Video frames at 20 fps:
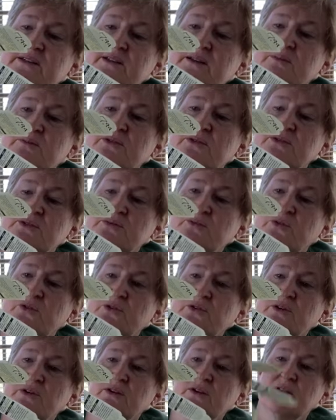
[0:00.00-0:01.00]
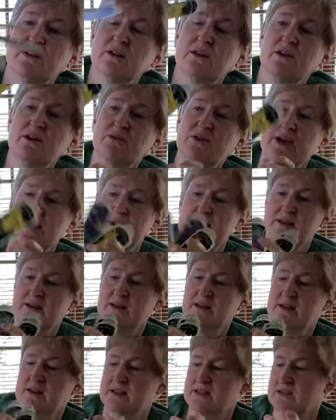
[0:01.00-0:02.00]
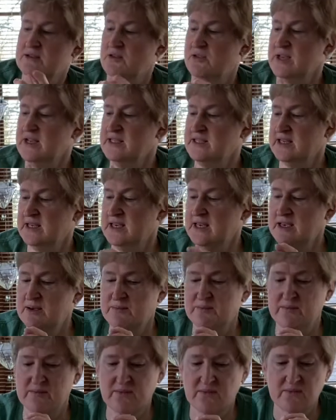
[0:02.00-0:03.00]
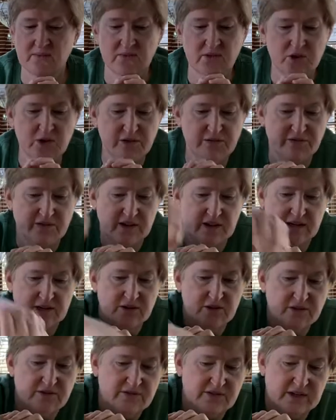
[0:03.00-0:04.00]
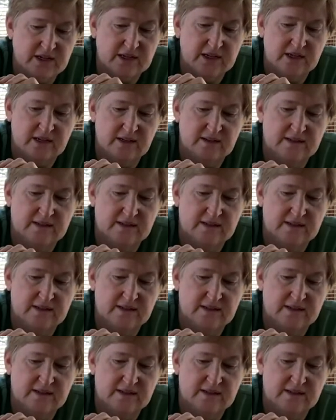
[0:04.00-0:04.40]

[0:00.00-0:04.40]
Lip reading: Embers more. Okay, so that's a keep. Good find, good find.